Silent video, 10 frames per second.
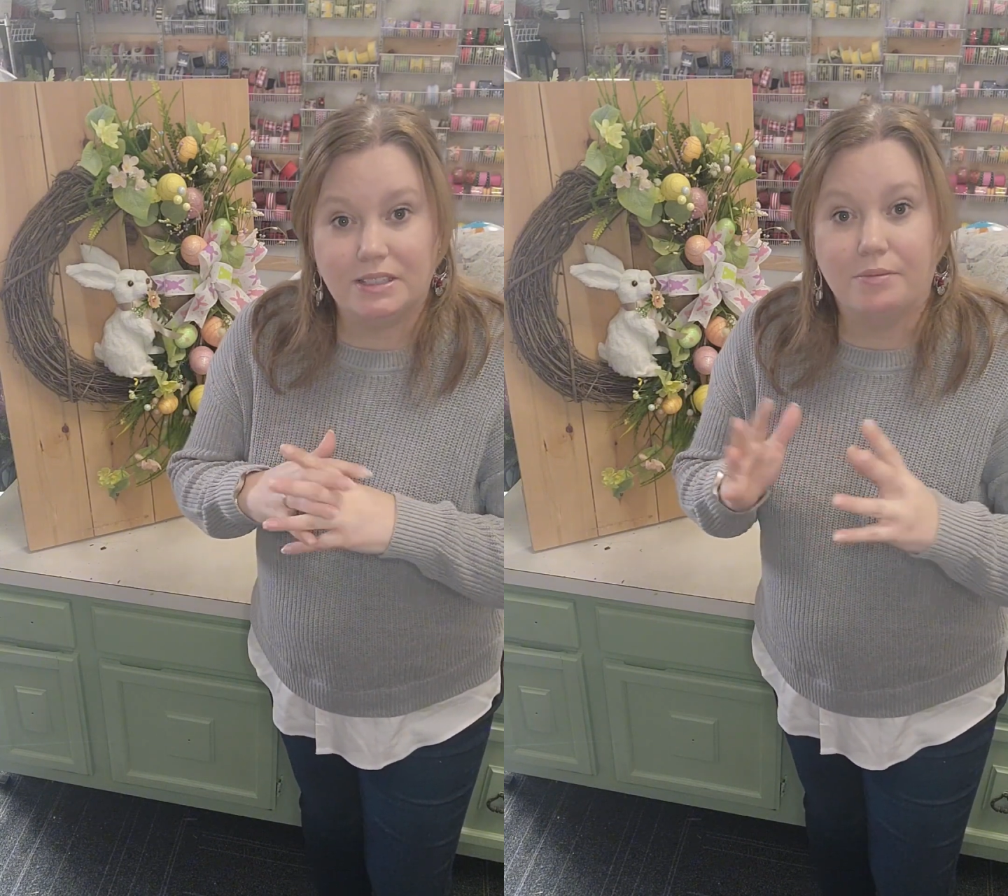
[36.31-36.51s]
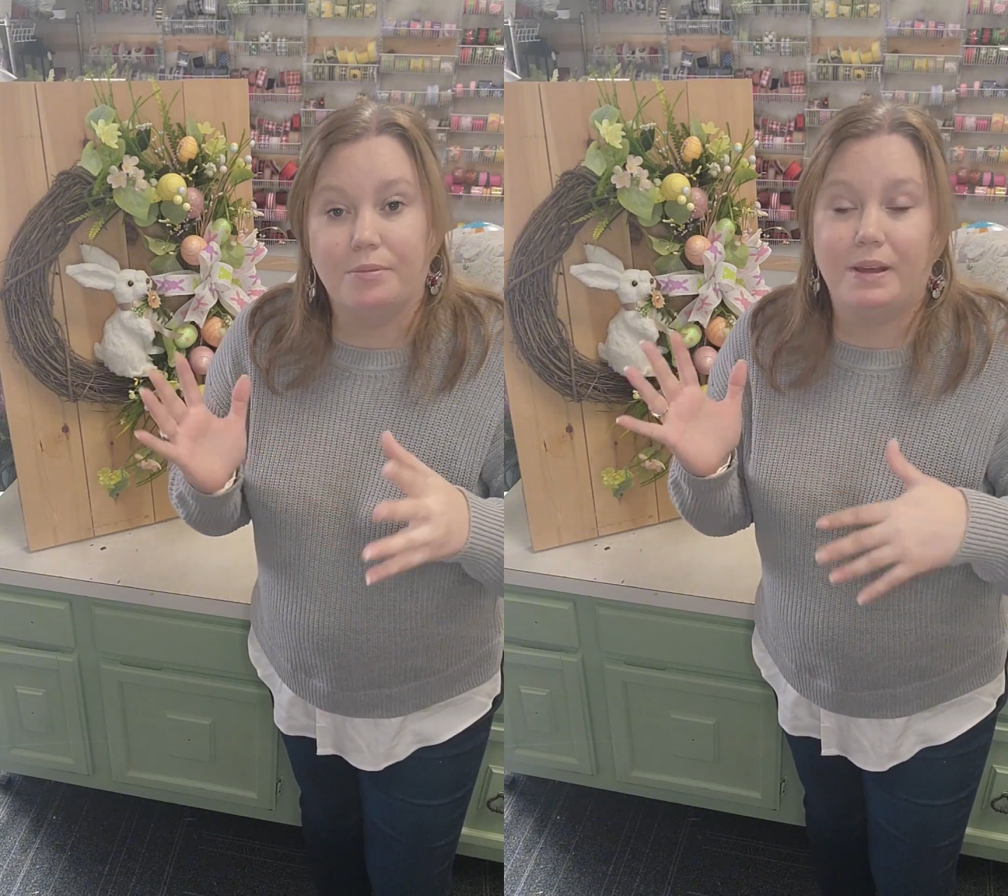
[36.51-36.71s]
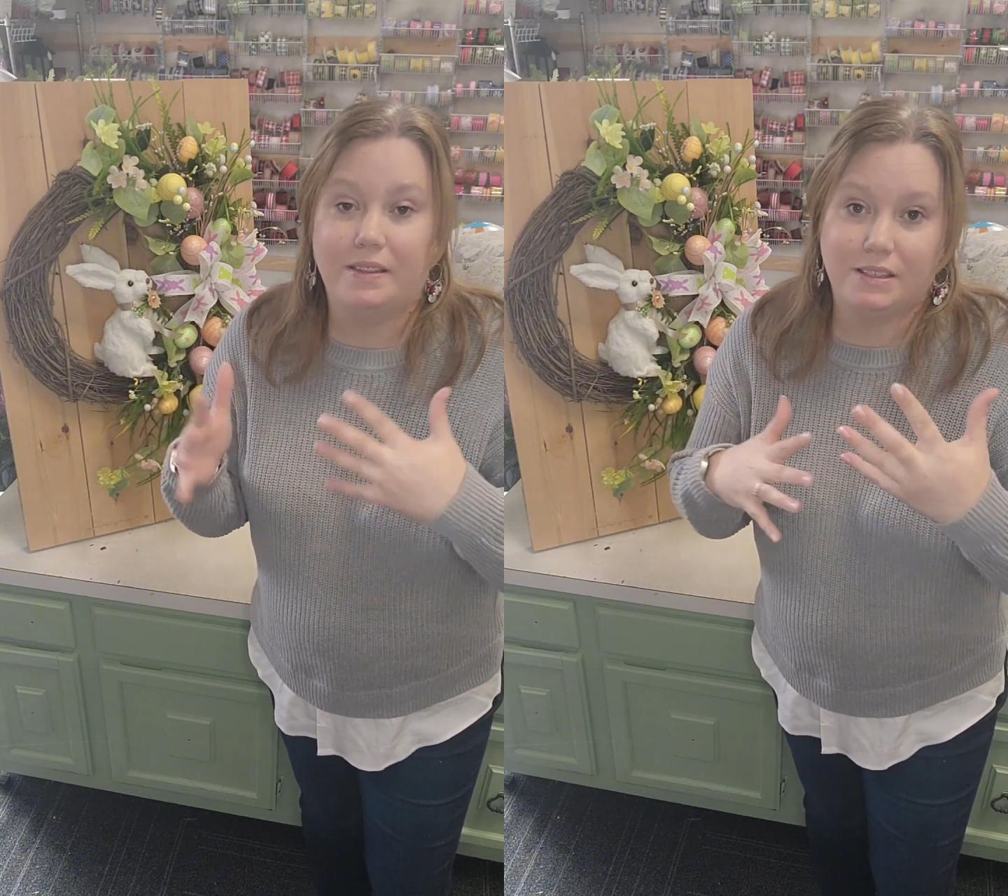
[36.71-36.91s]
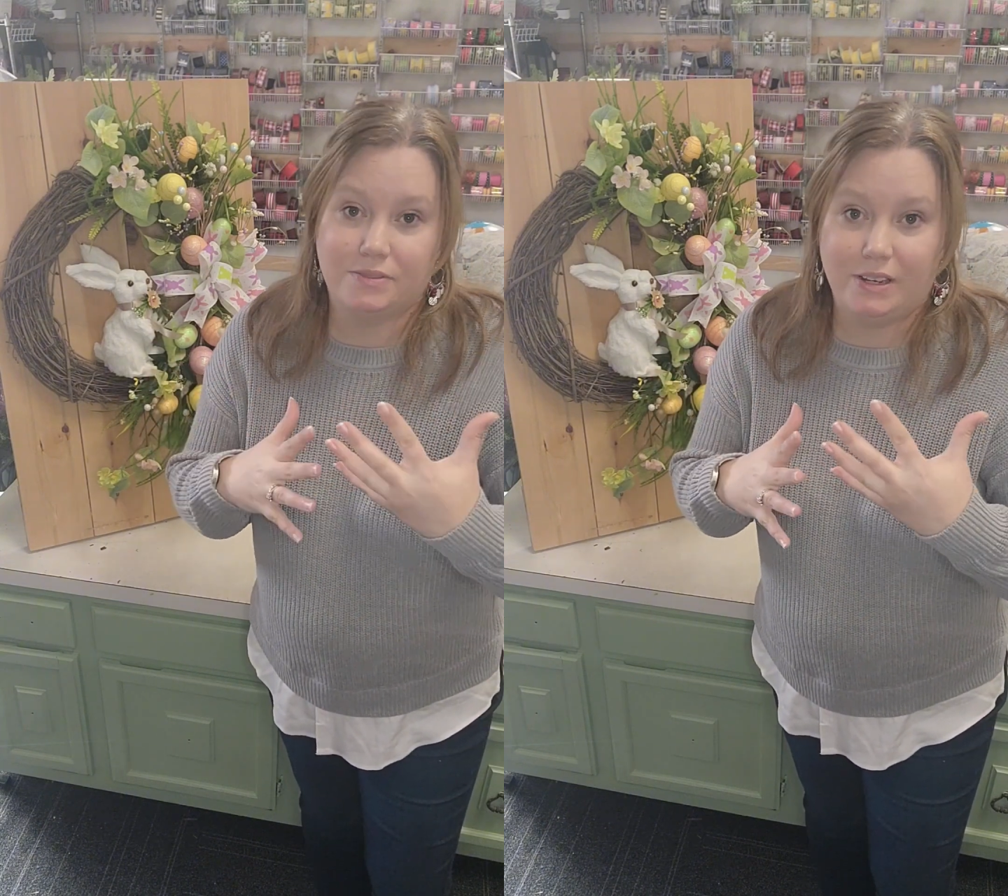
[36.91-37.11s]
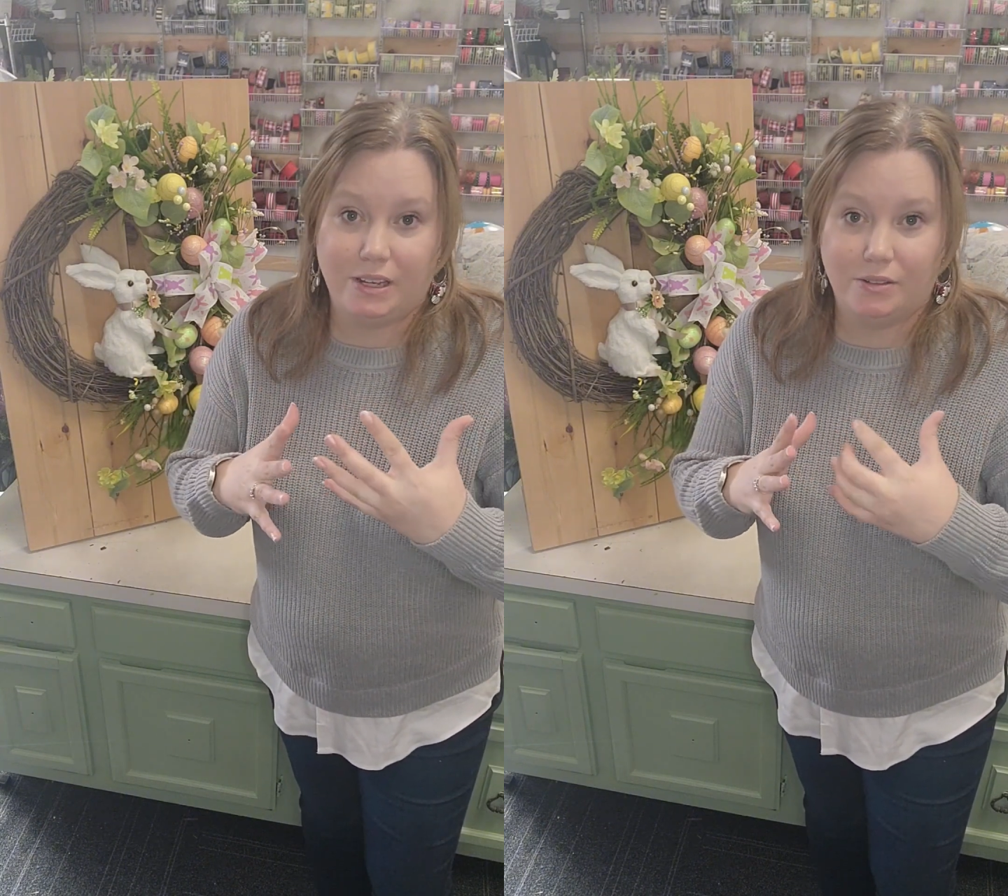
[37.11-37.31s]
and we make this
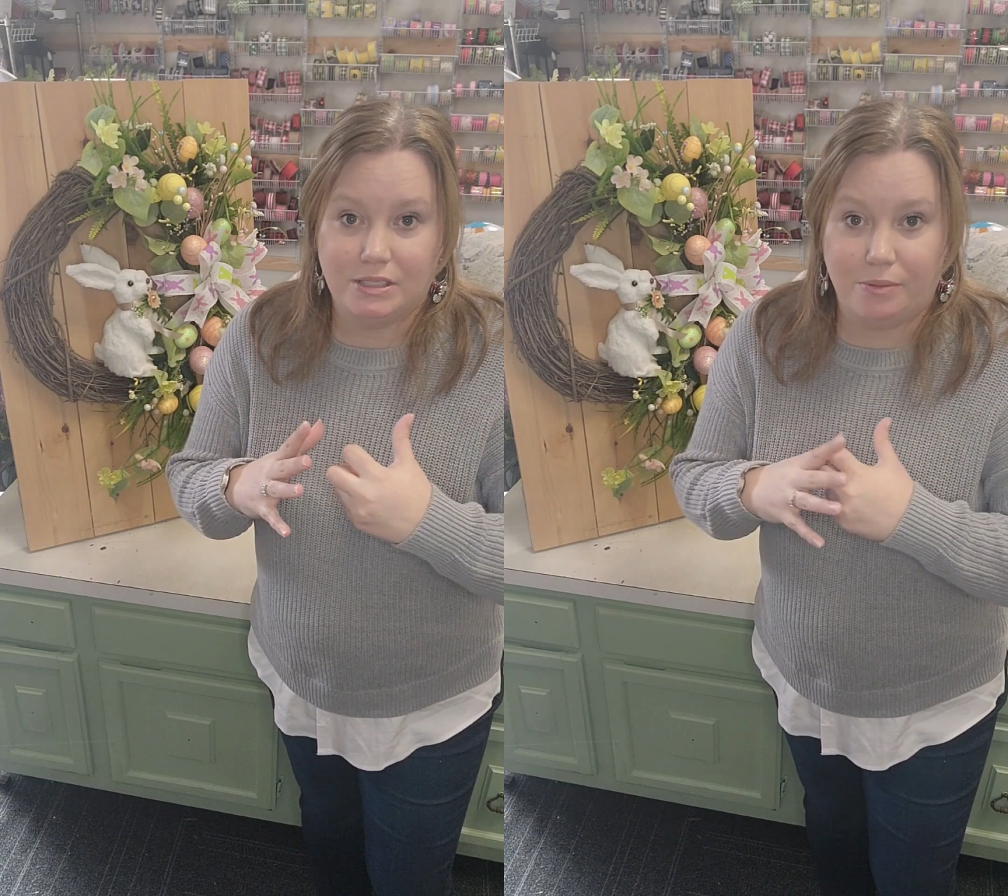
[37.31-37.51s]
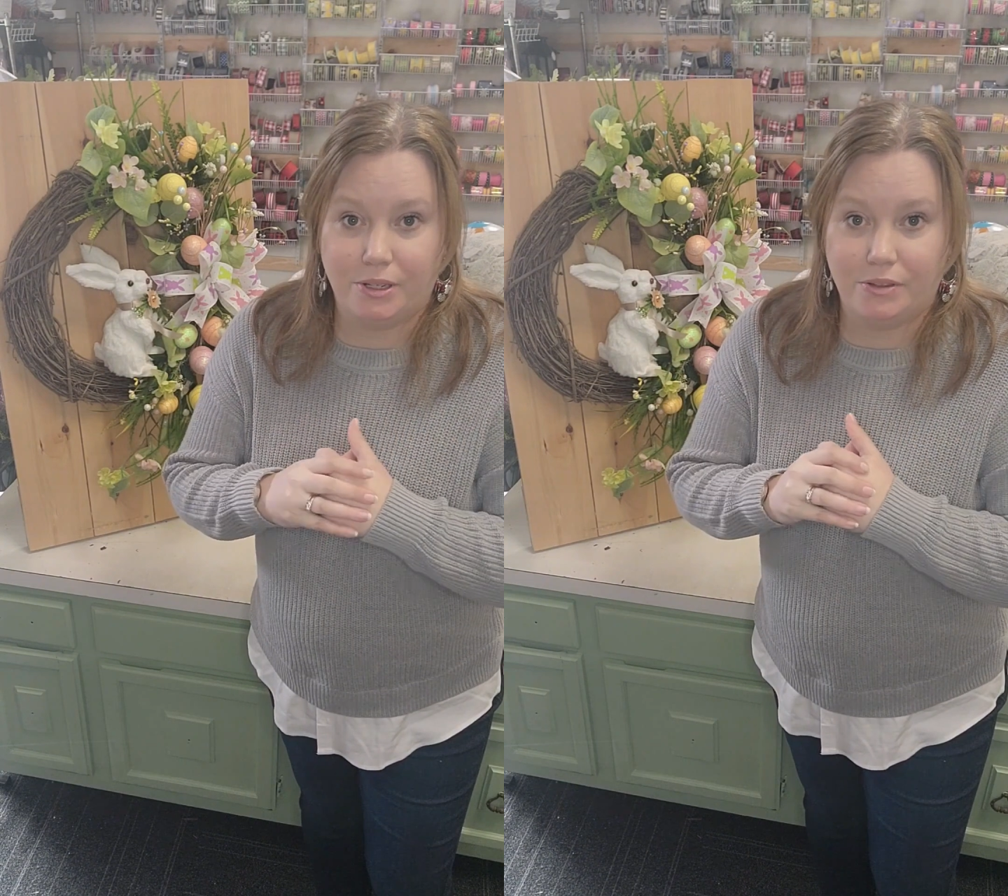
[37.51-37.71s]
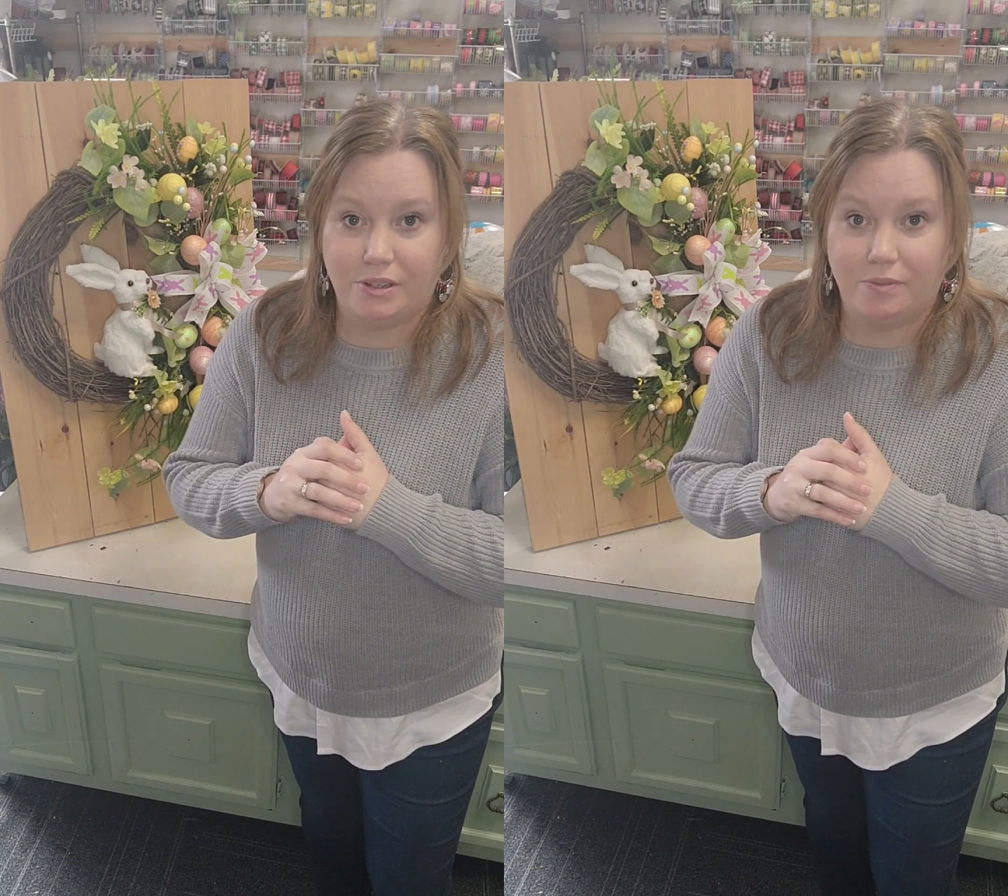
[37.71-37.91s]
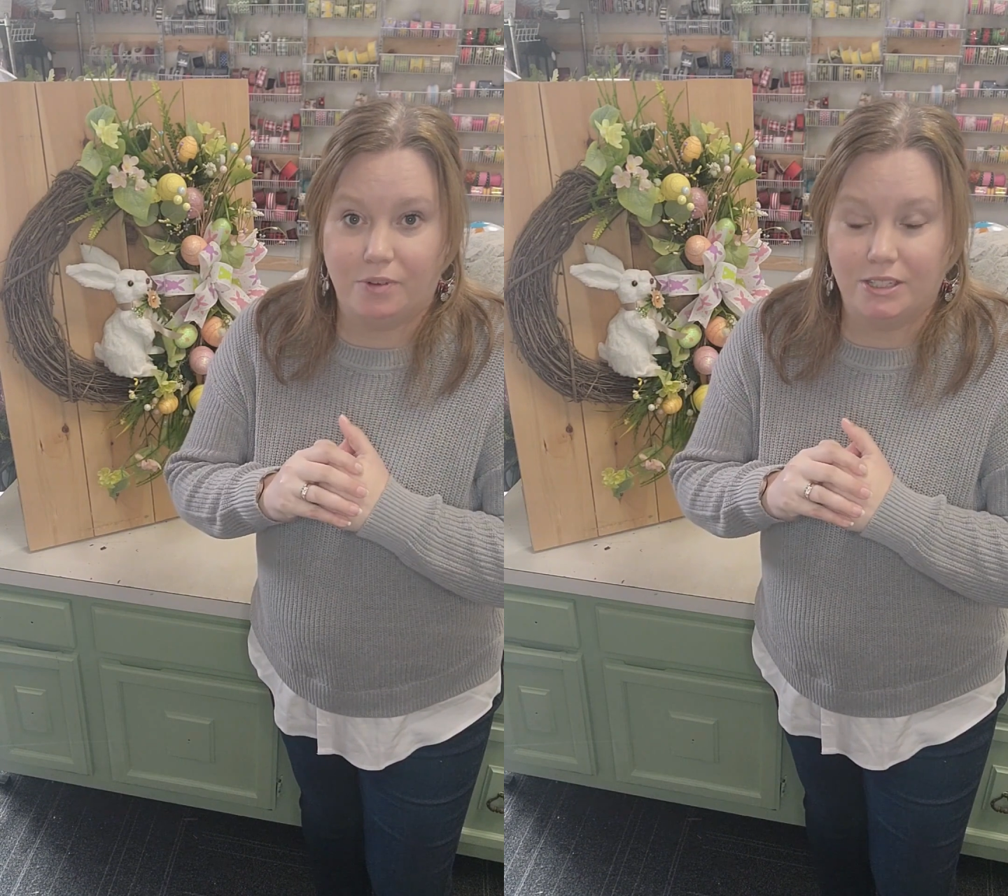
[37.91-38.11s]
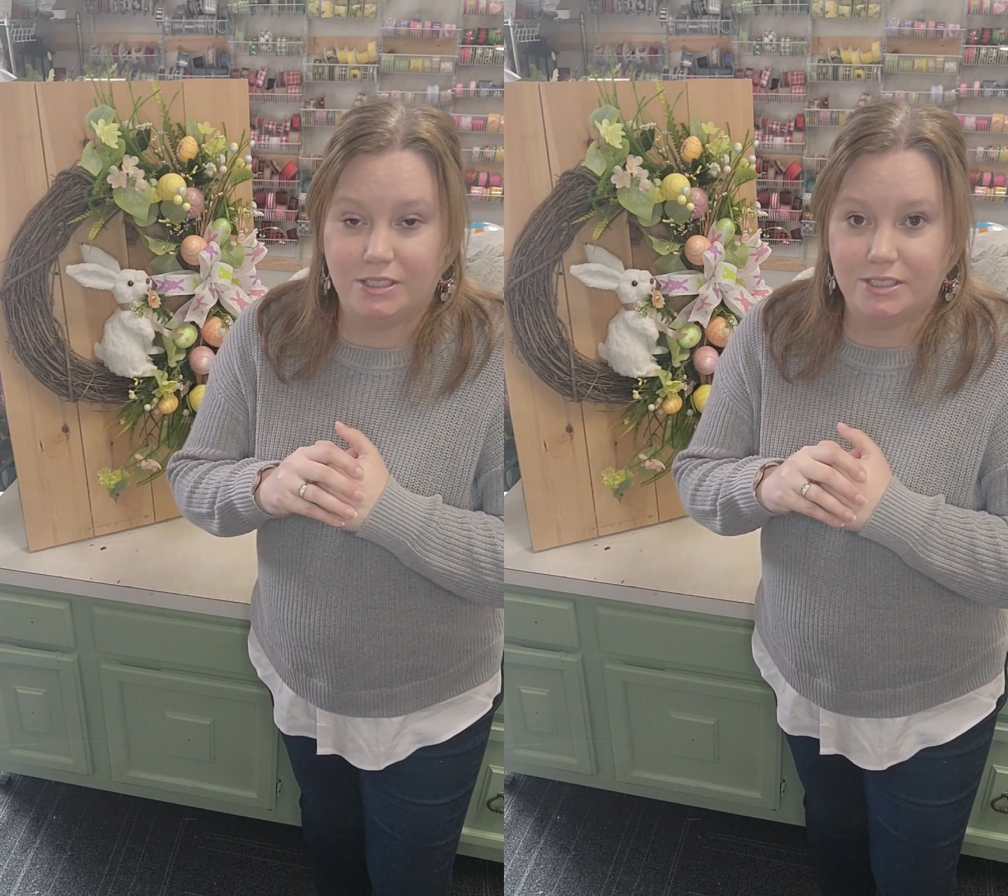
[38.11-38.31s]
videos that way you can watch